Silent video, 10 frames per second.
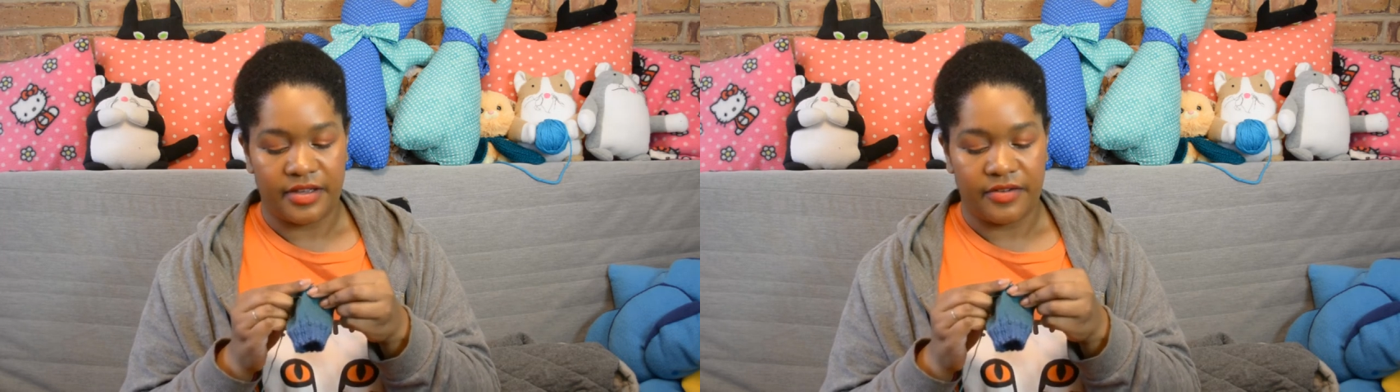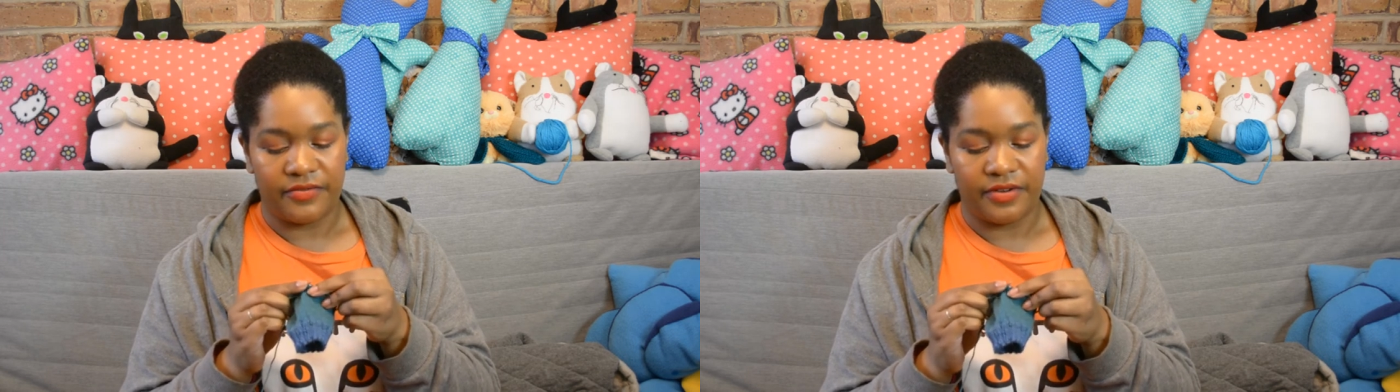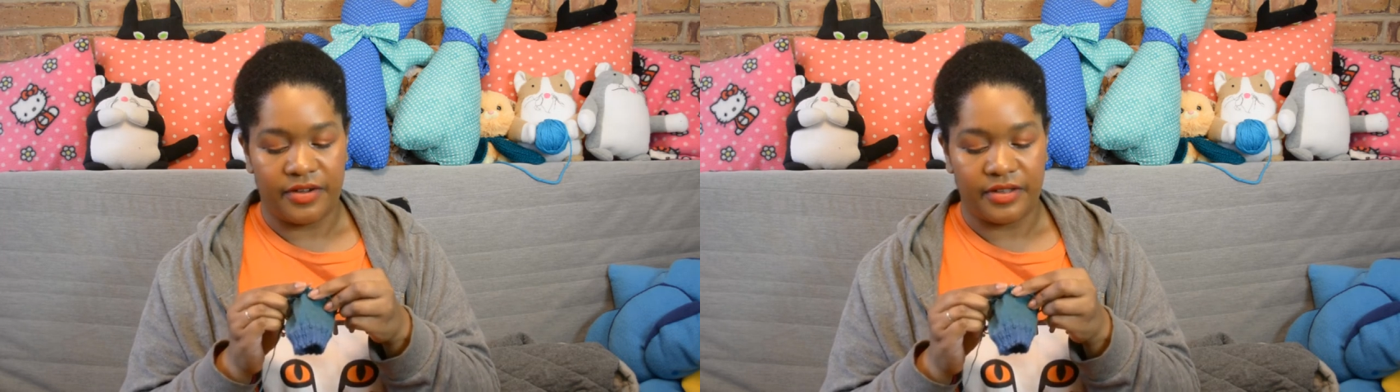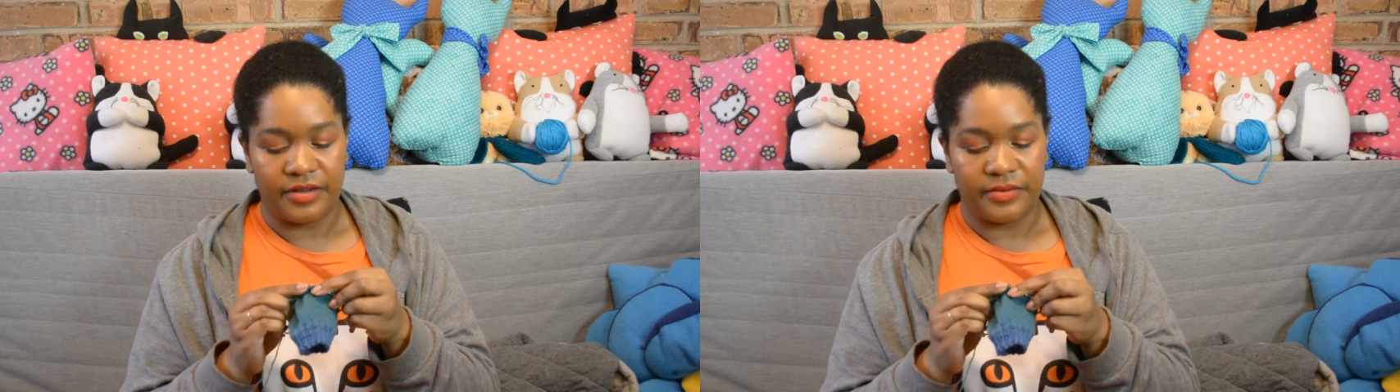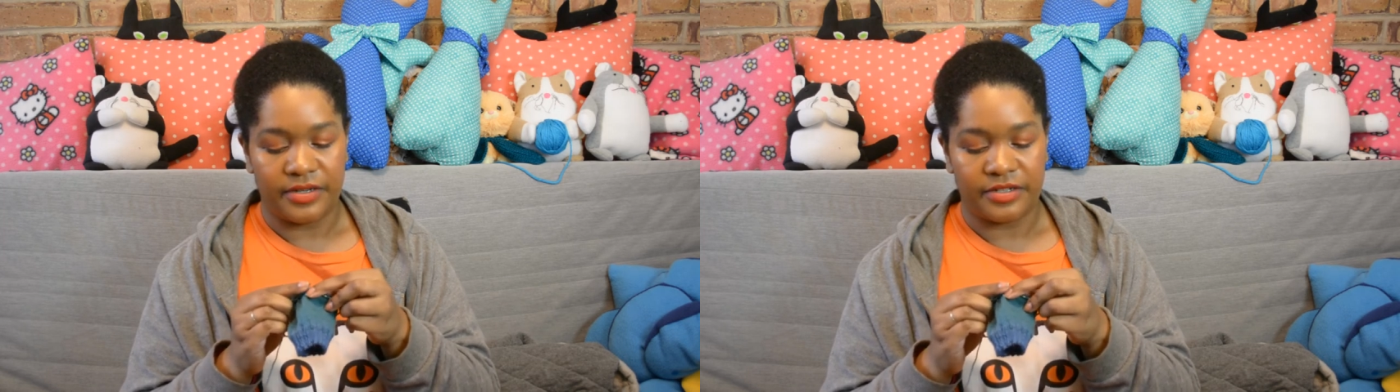fall
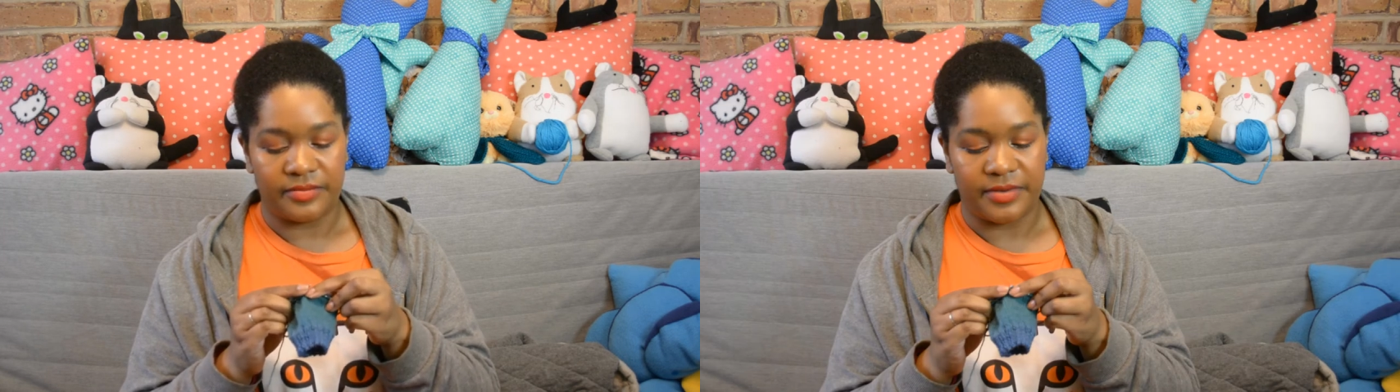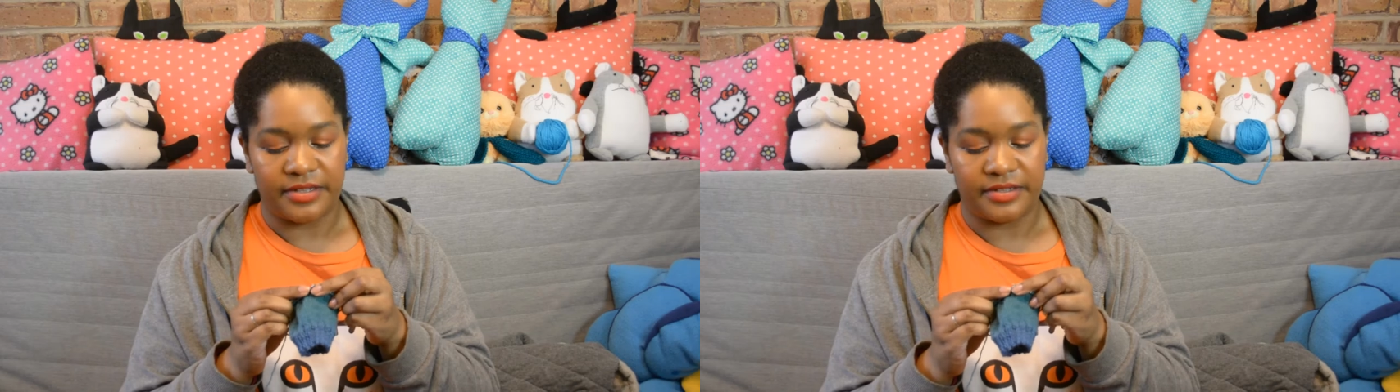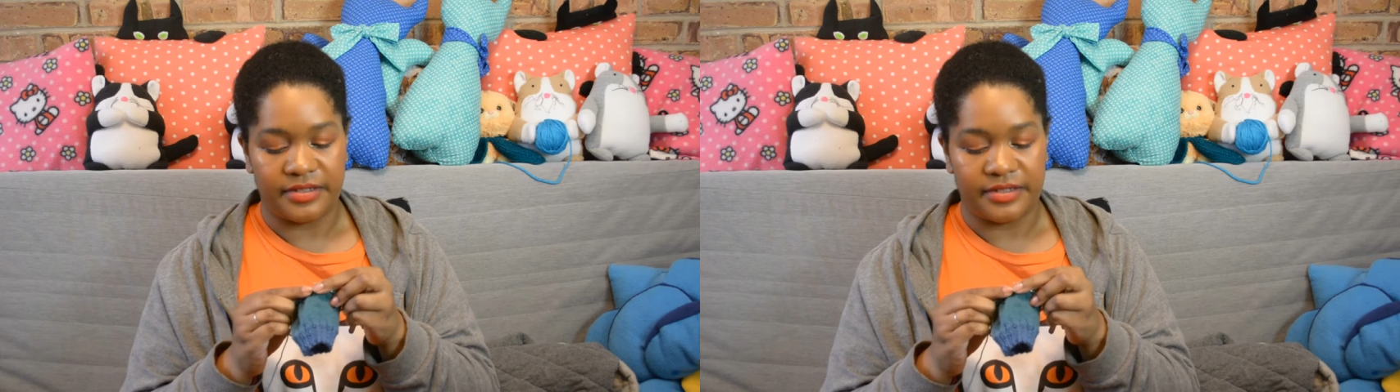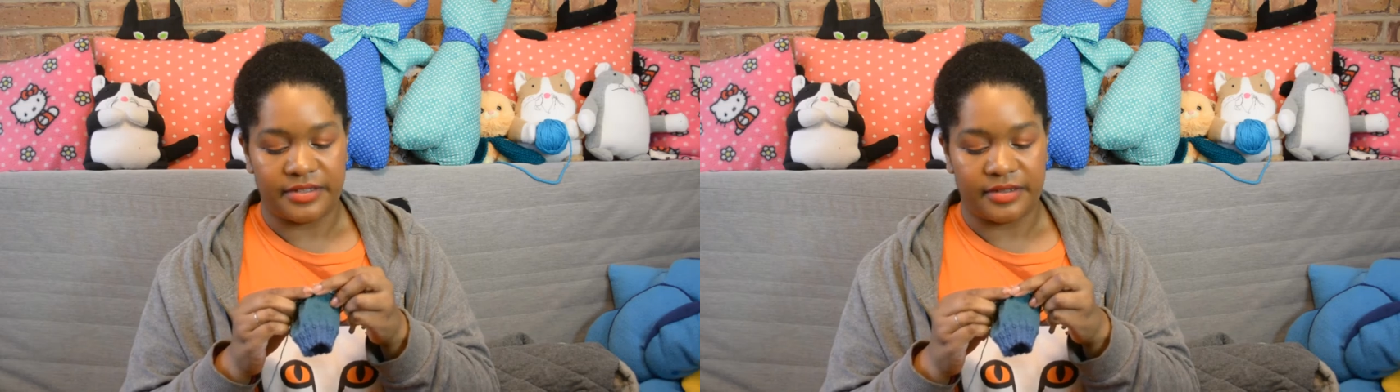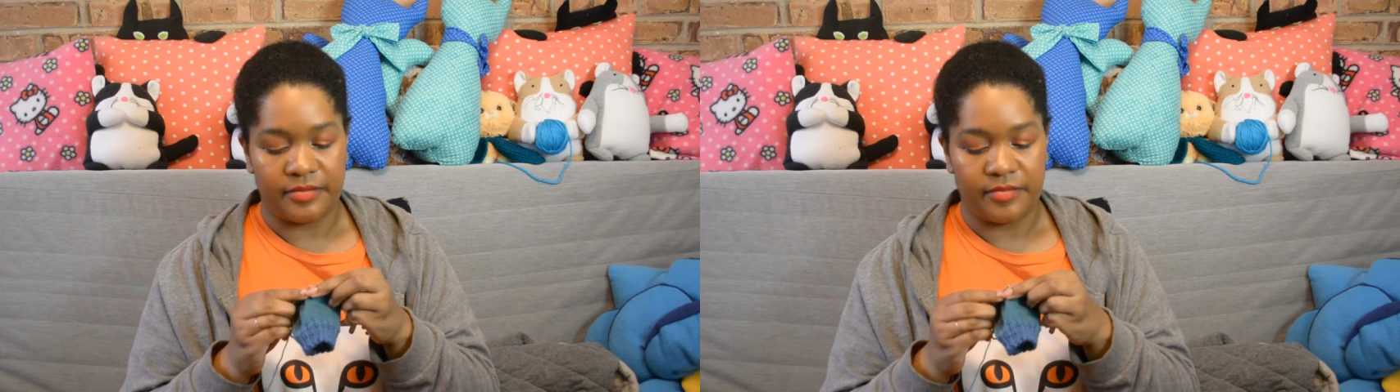and winter
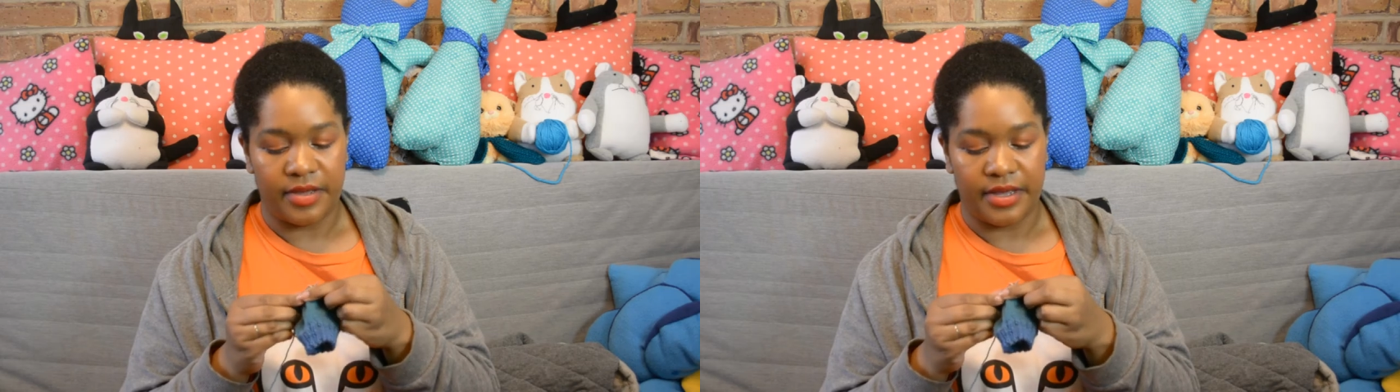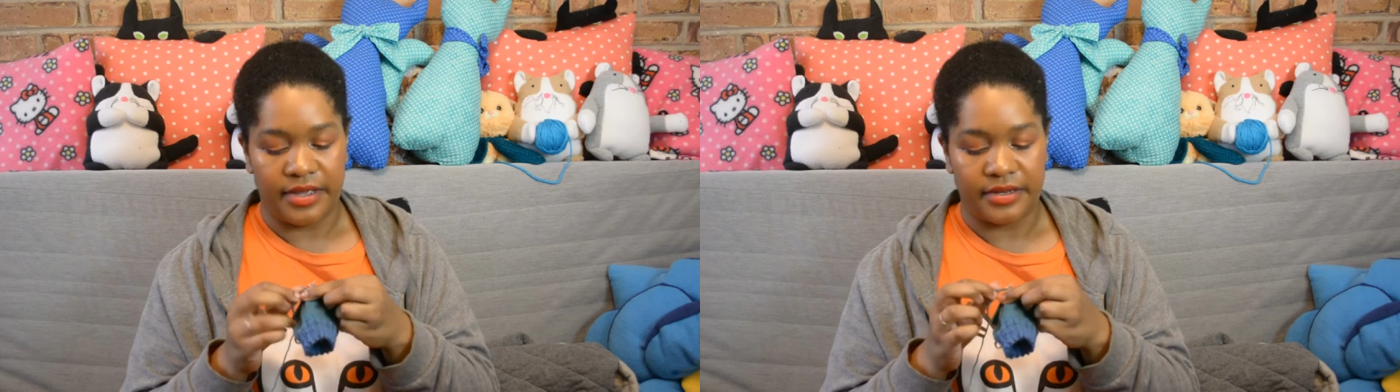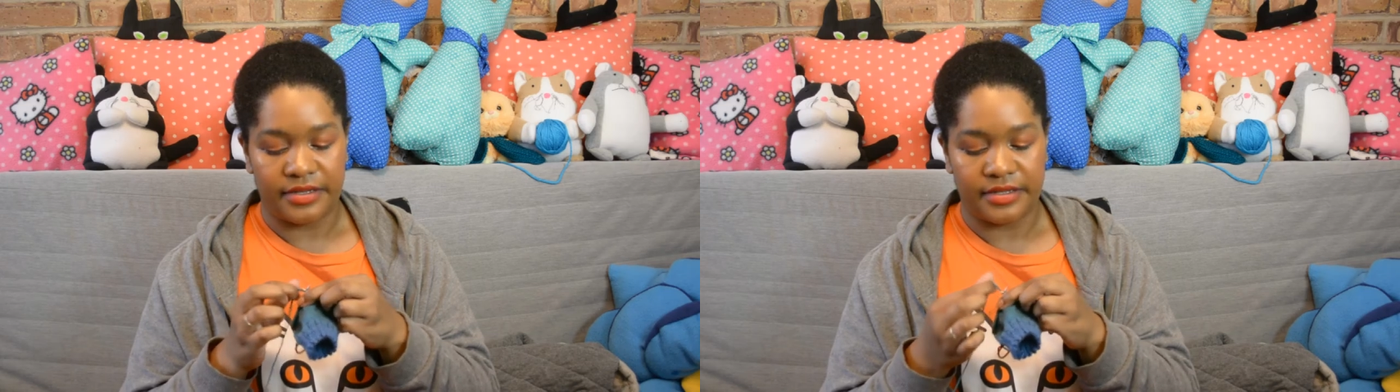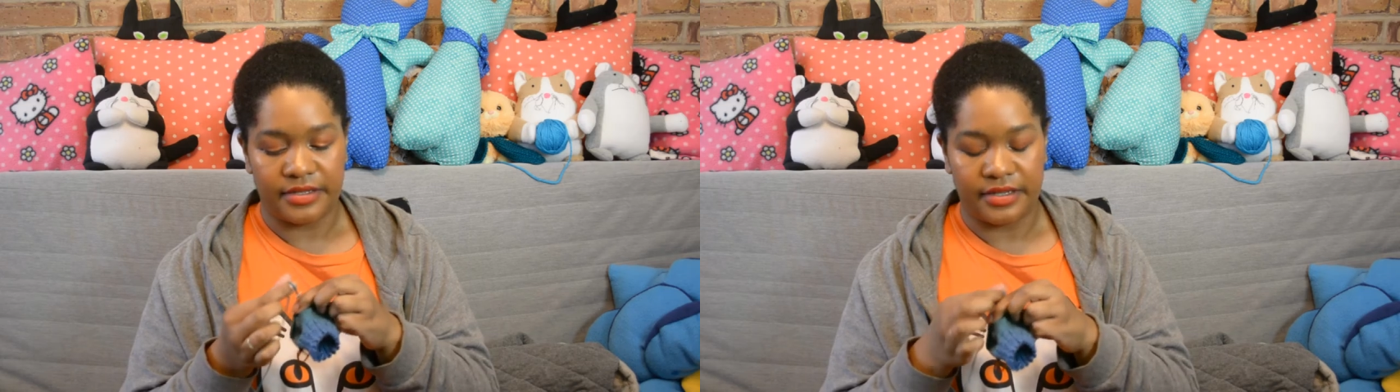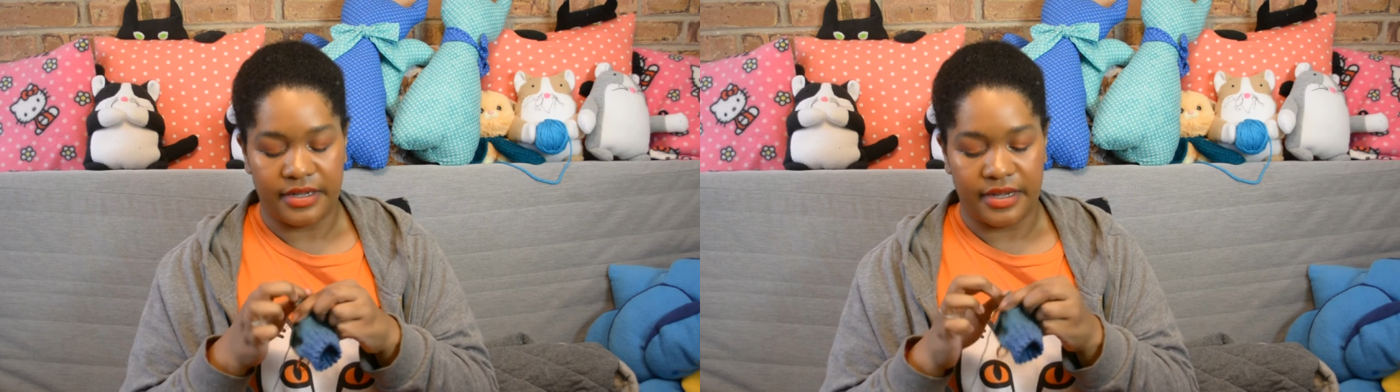months, but
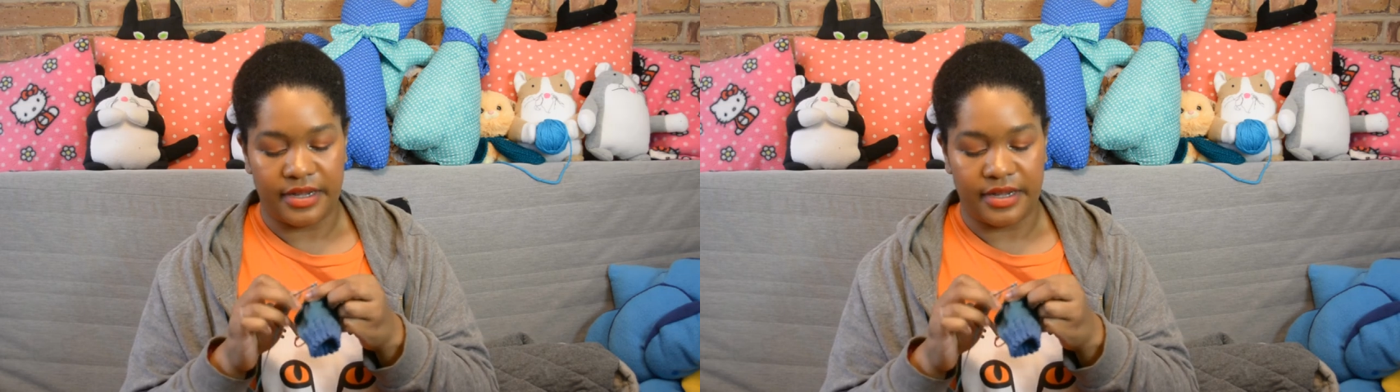uh,